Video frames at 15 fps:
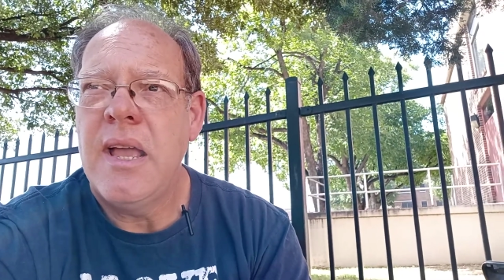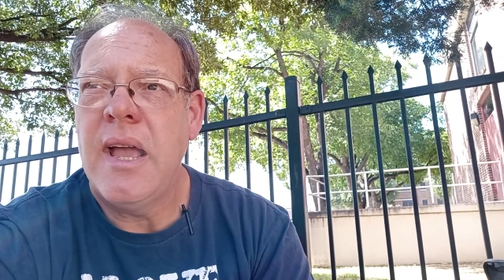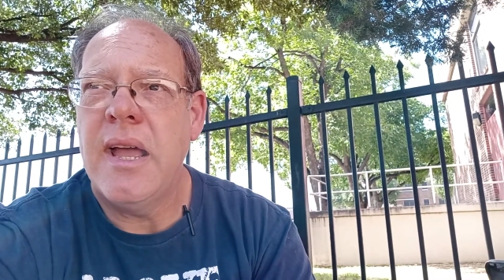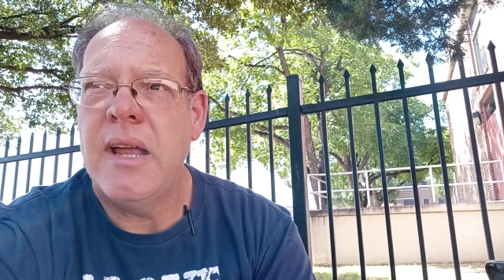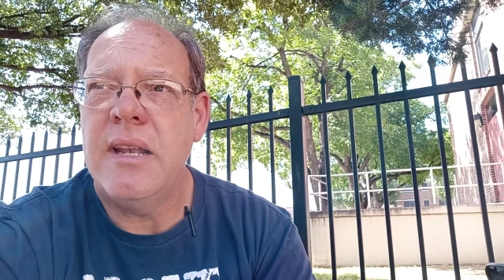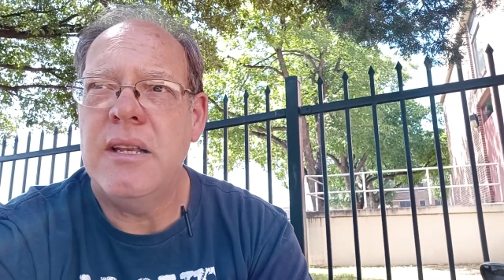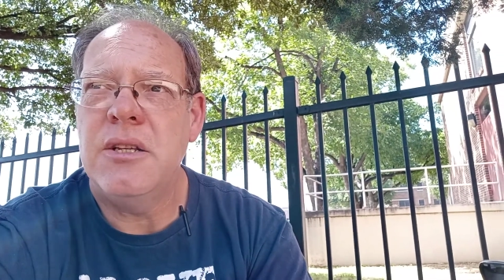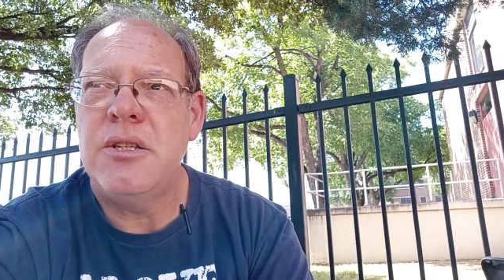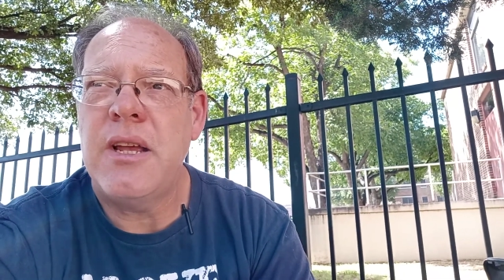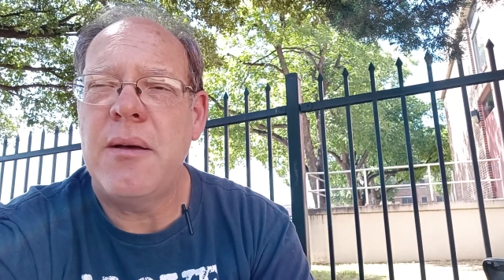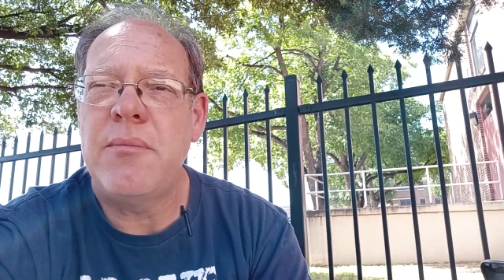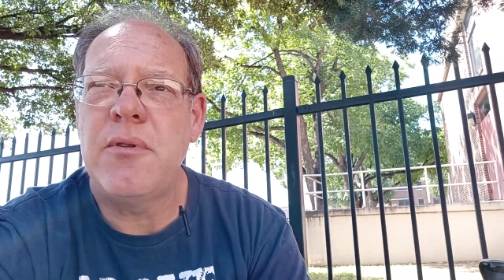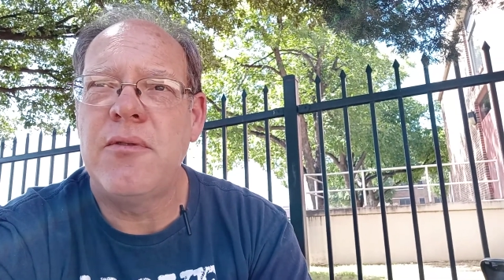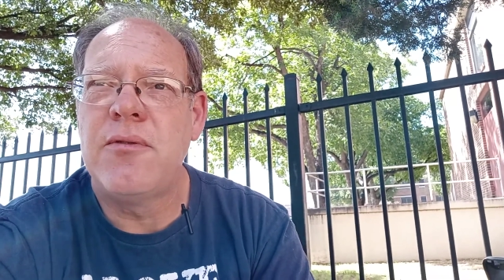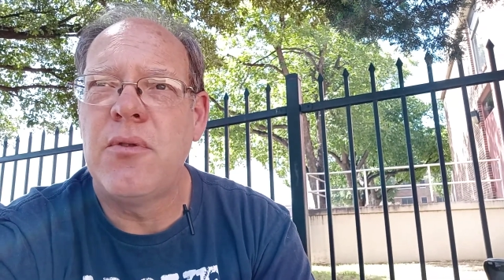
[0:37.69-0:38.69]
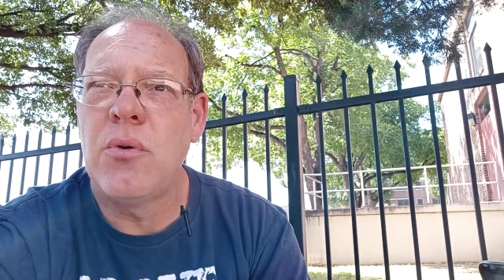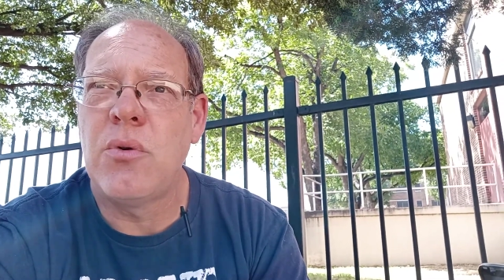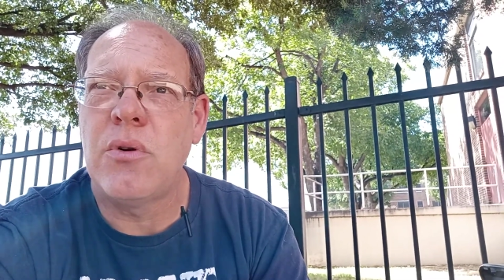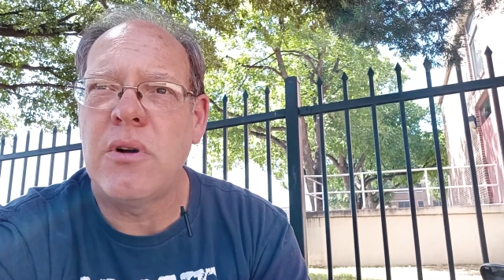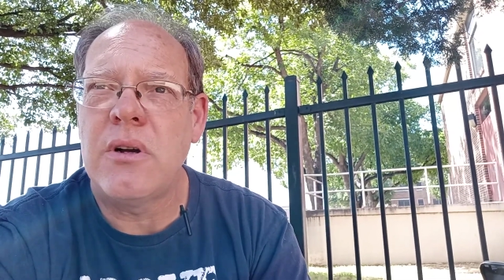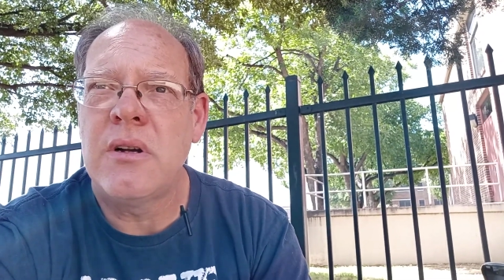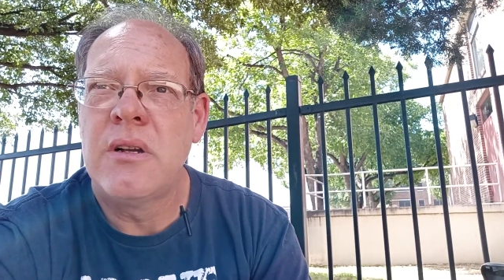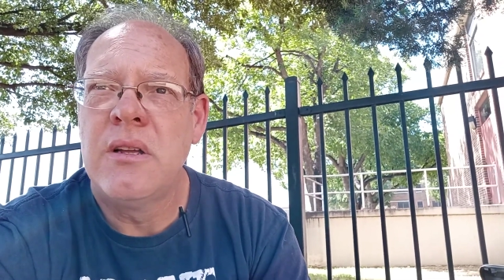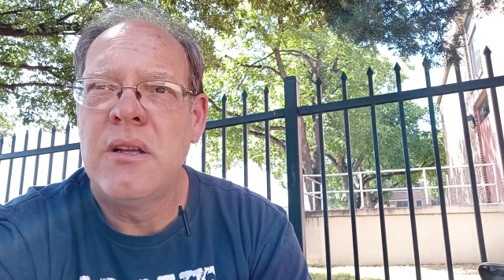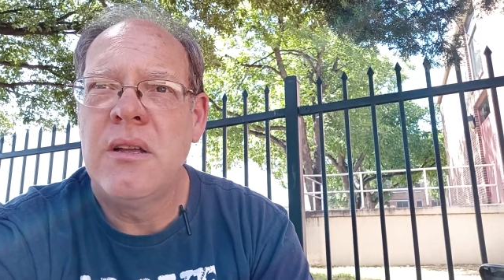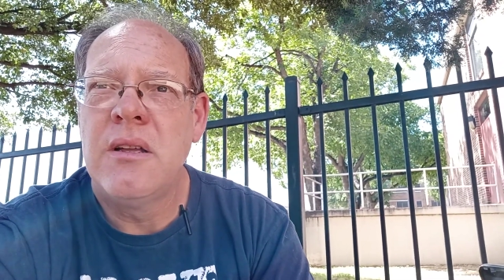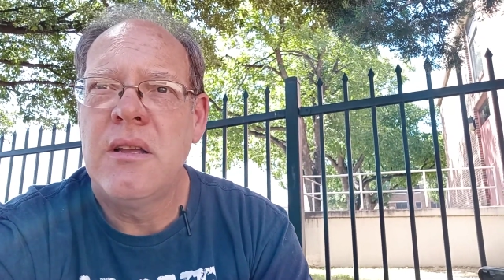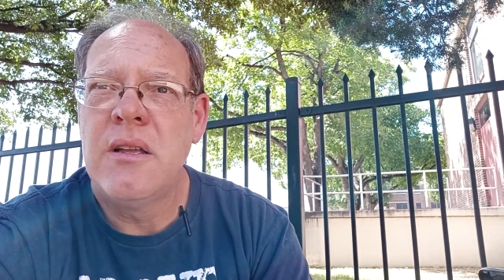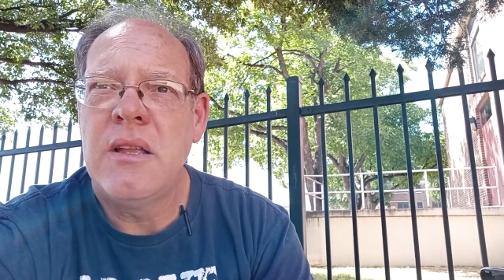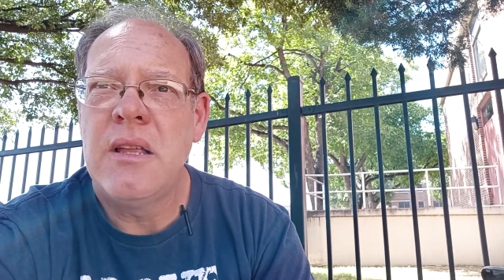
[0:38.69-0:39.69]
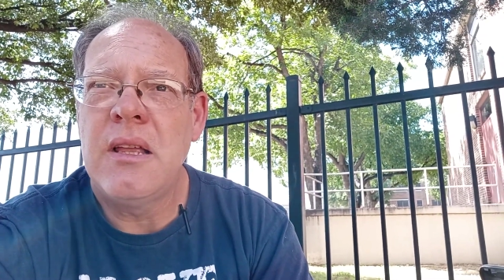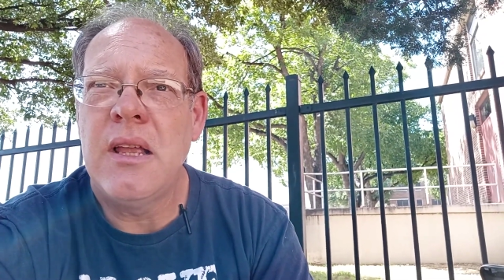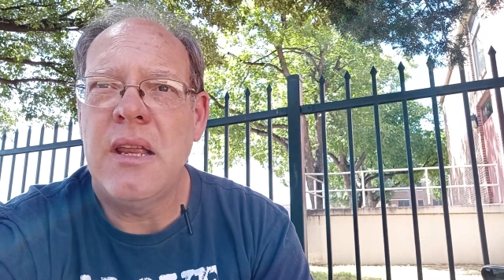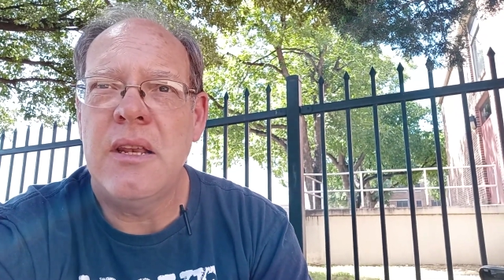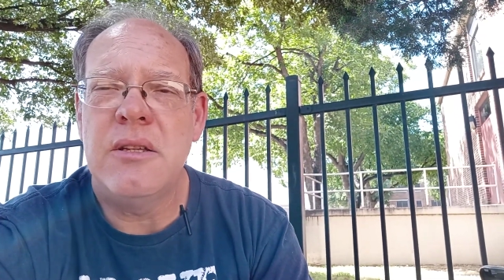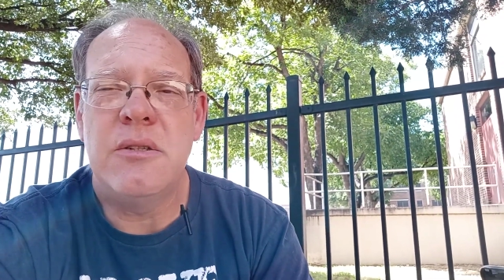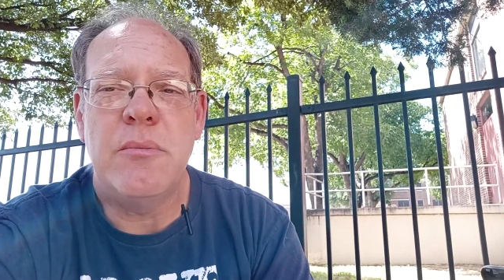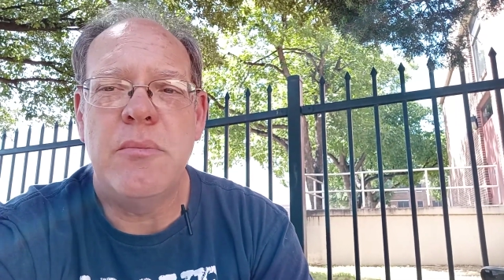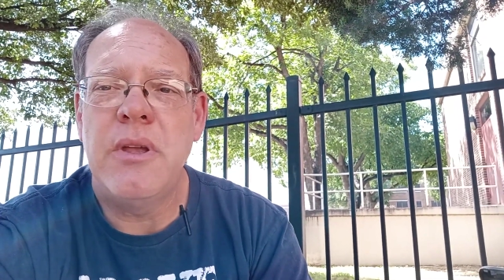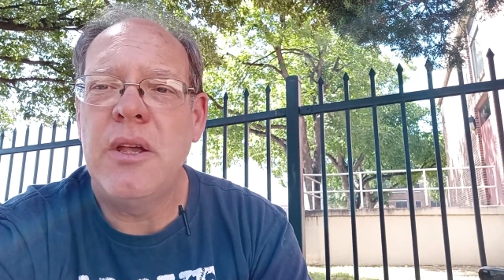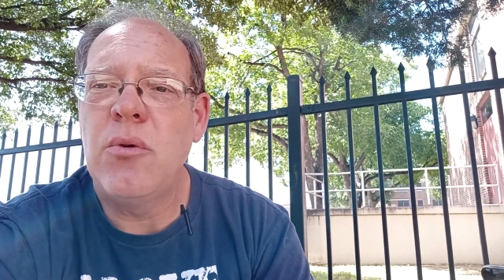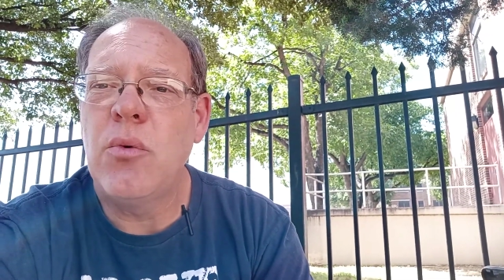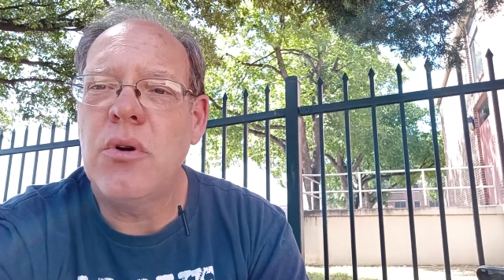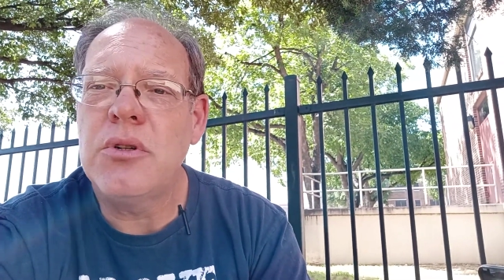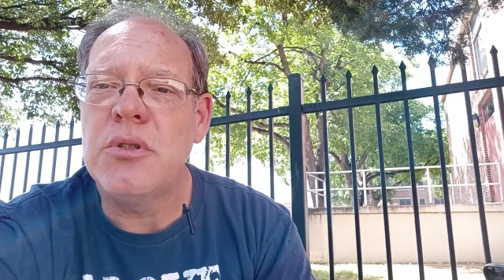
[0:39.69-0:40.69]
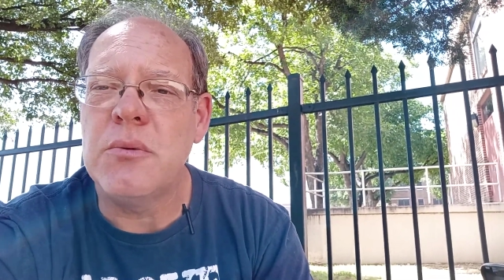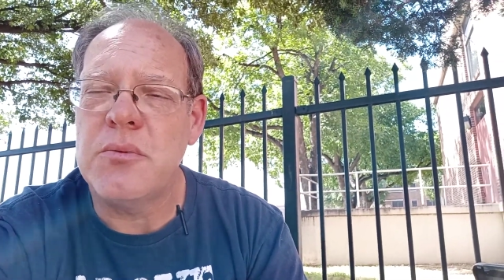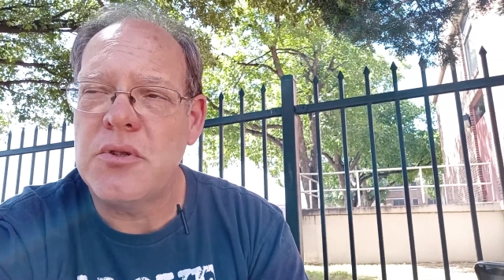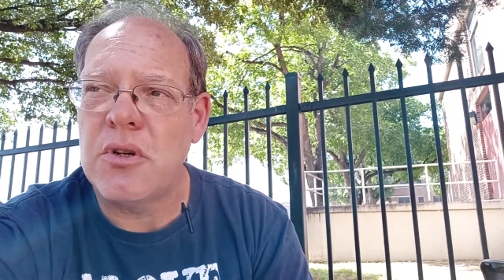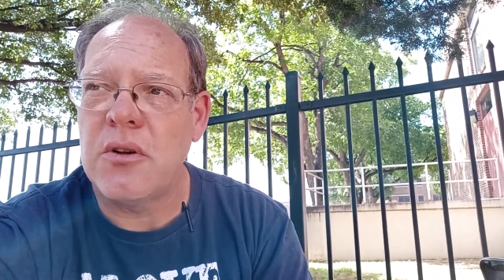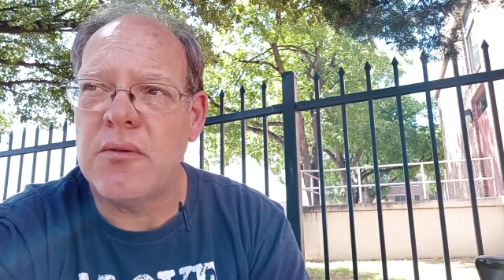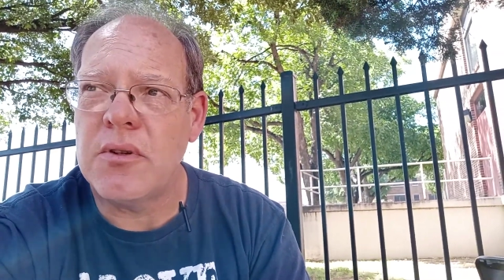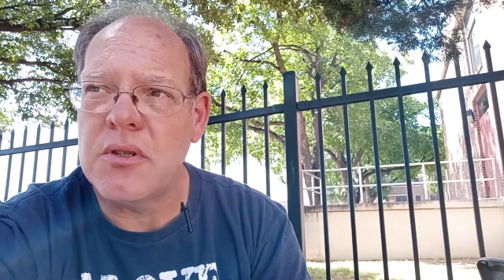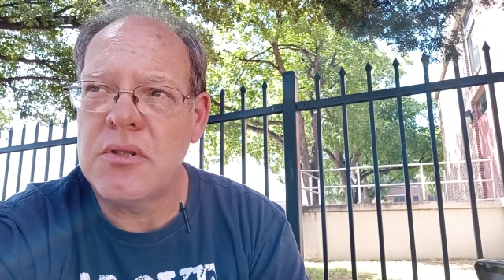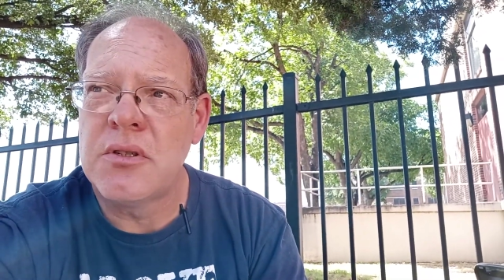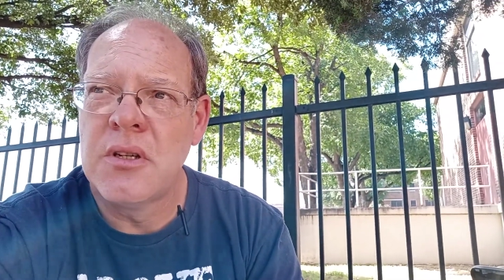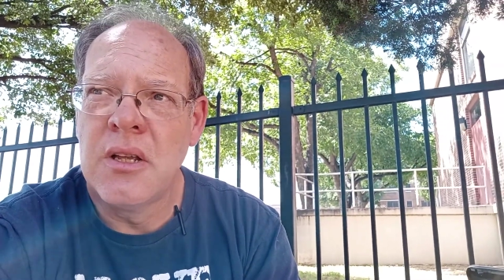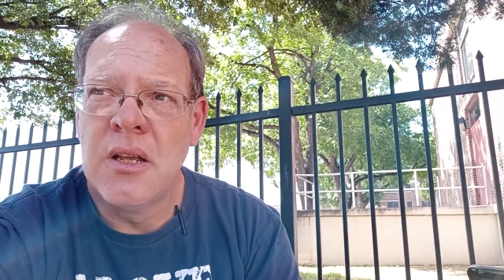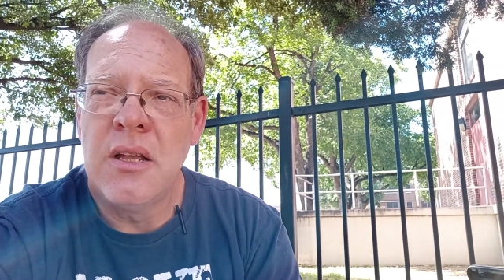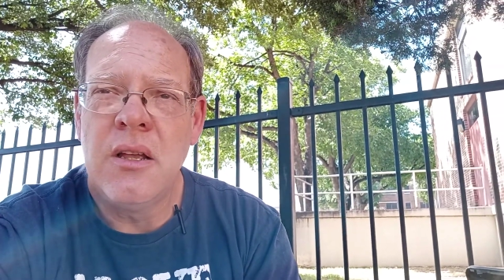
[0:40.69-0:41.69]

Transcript: And in chapter 4, it is a big worship service